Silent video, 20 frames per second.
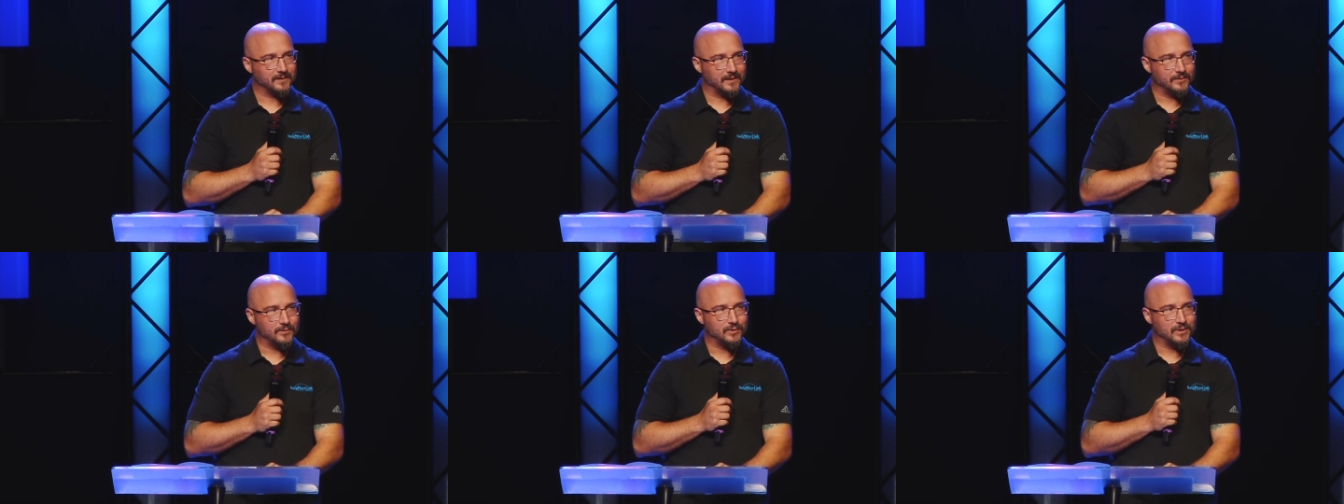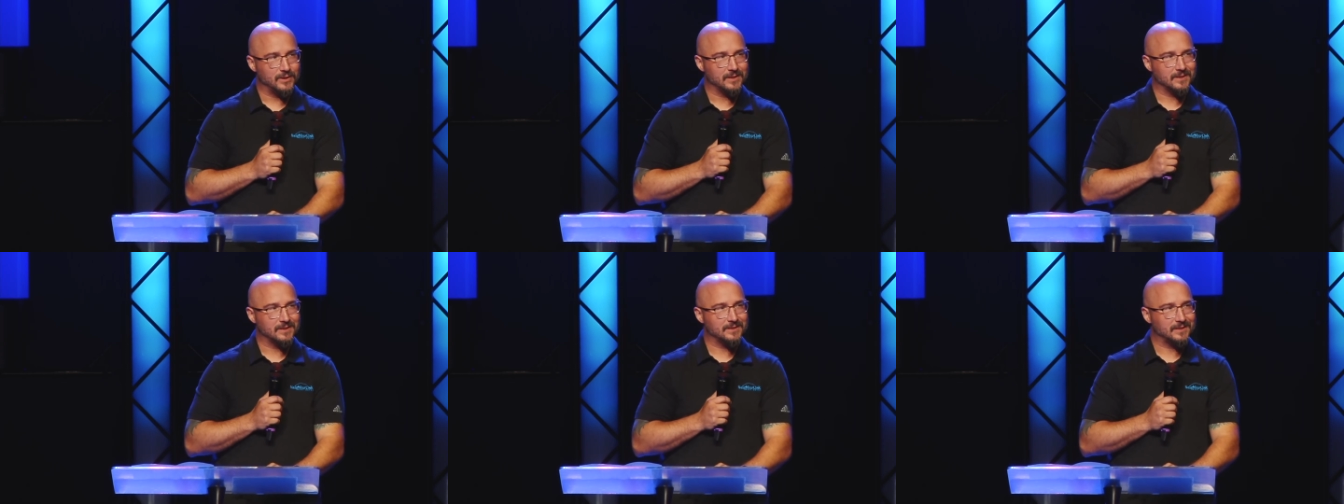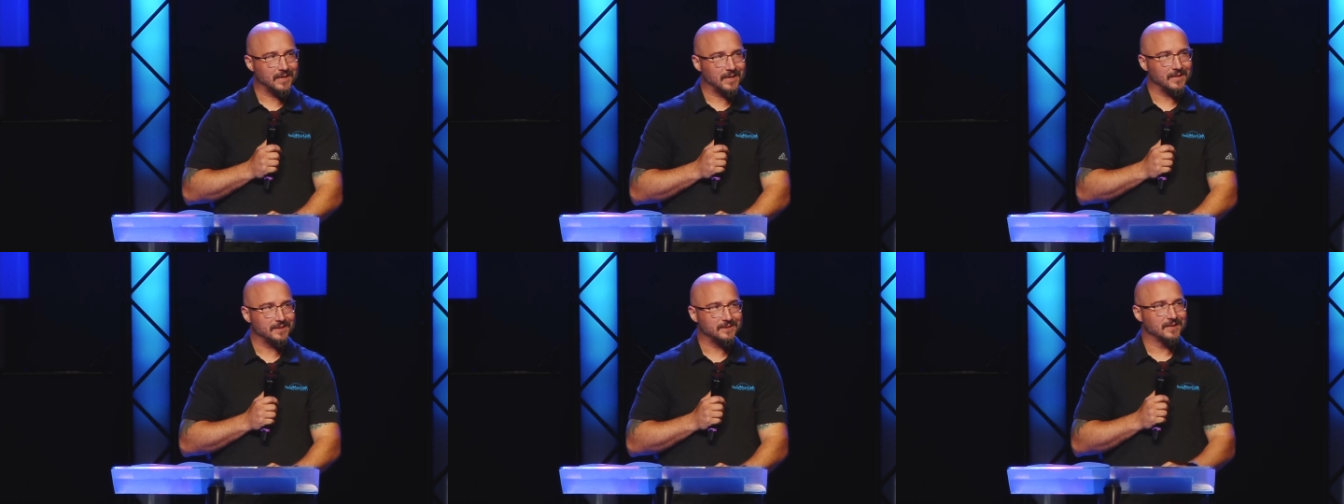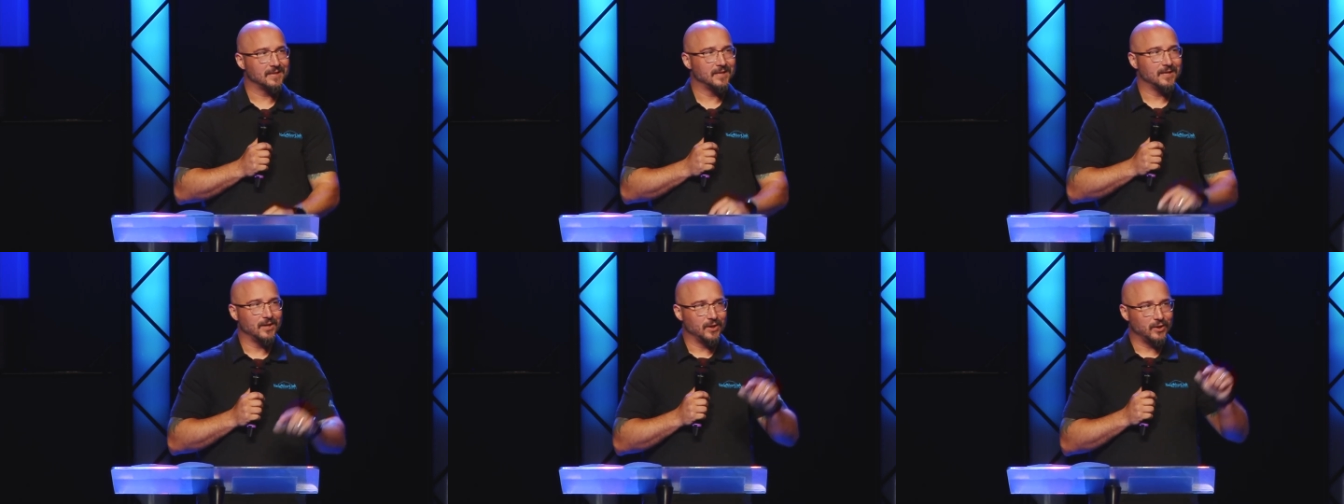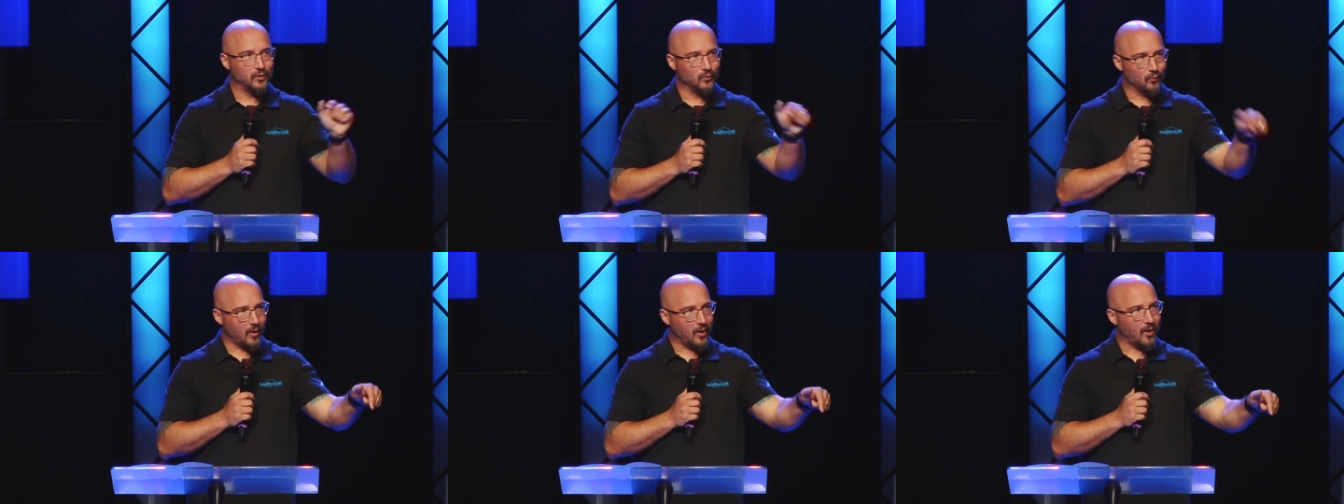and Jesus says,
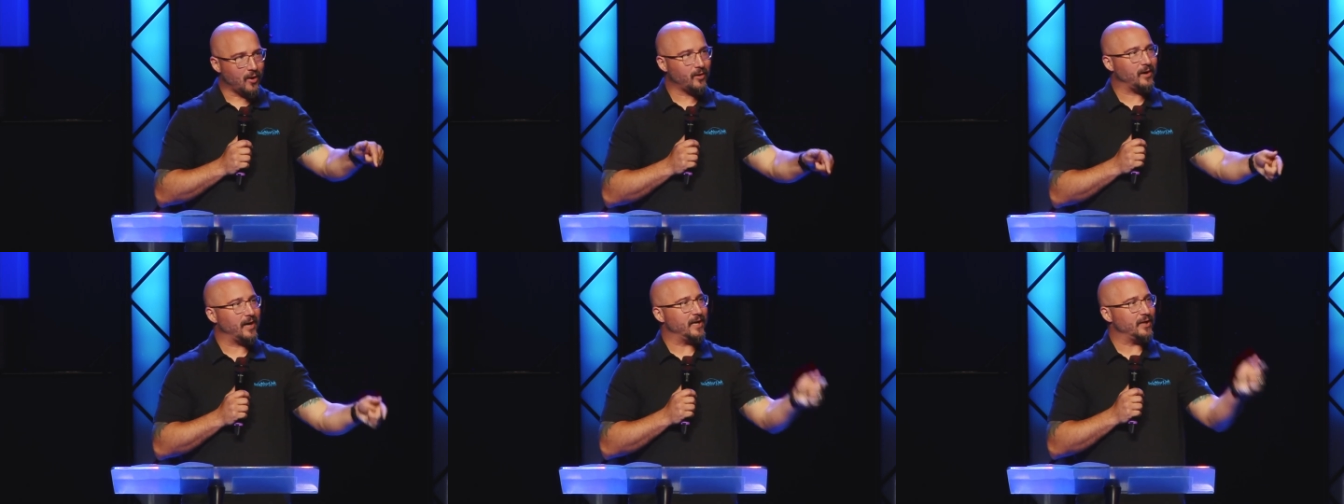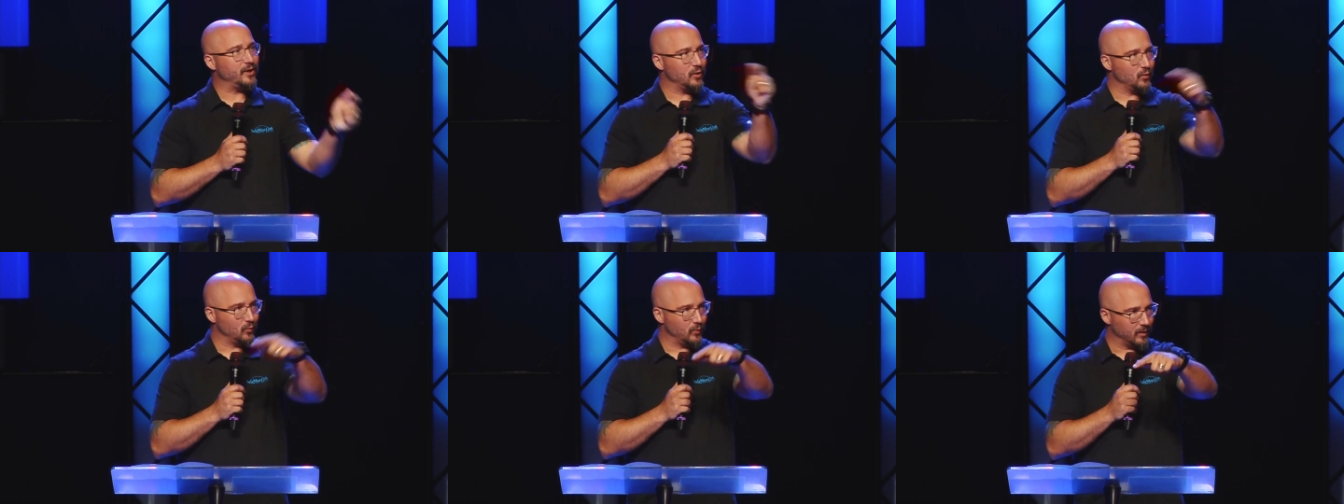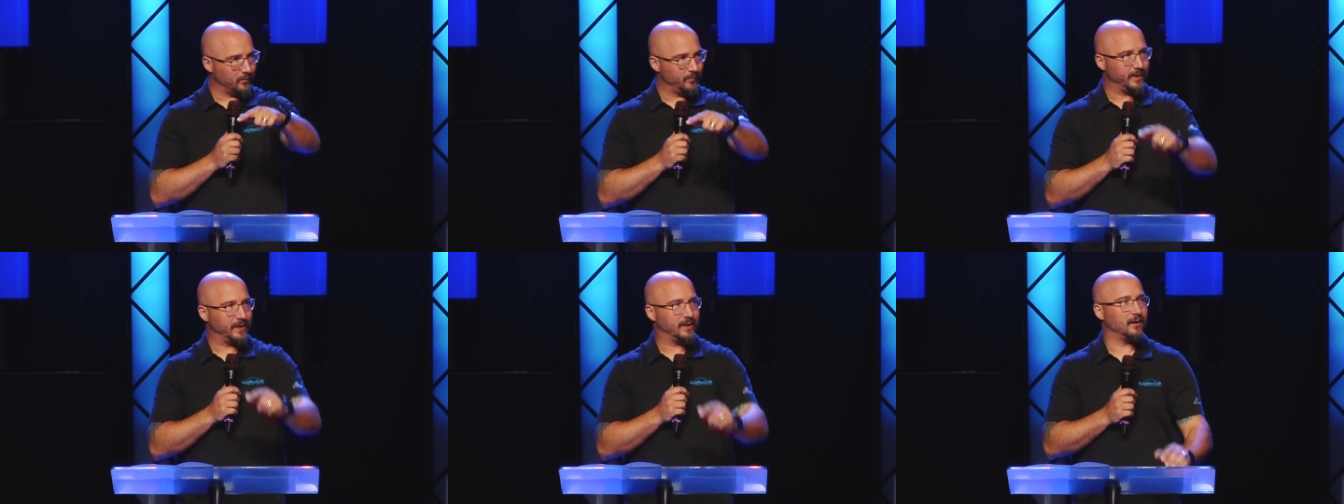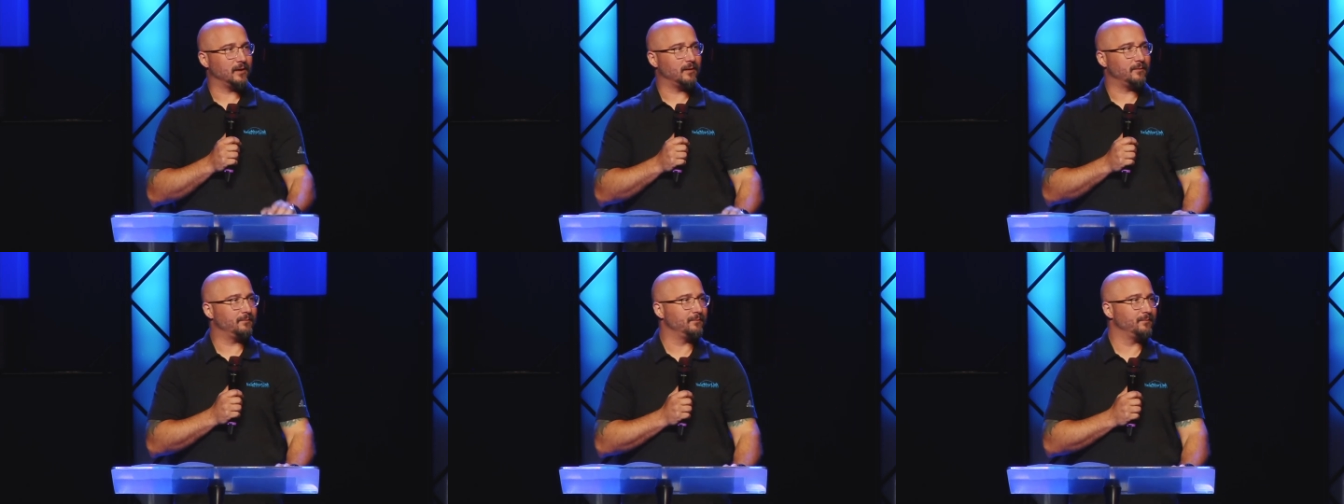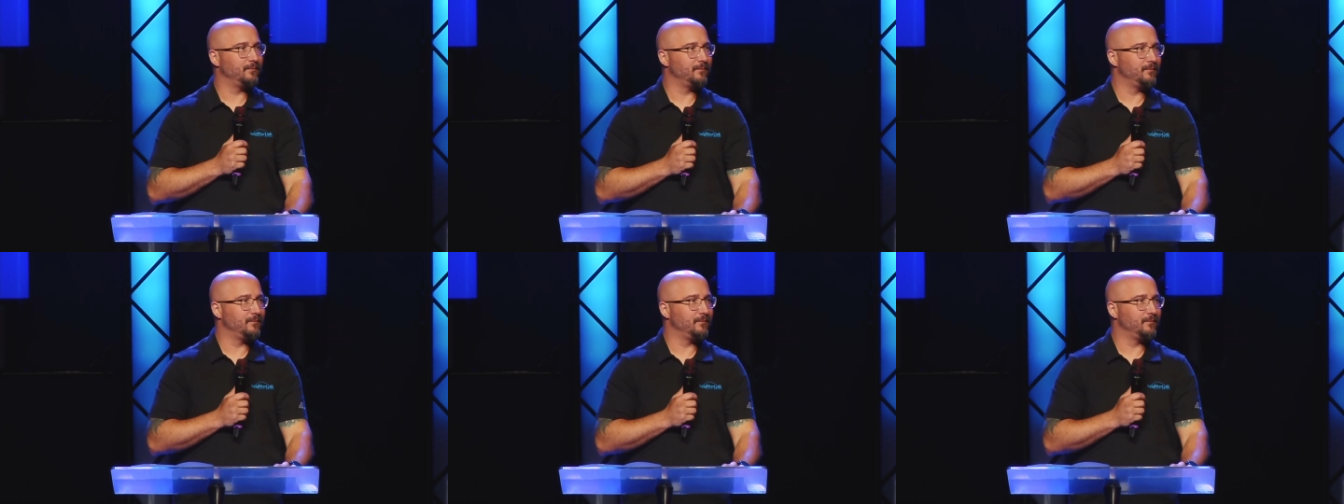You are and you will become.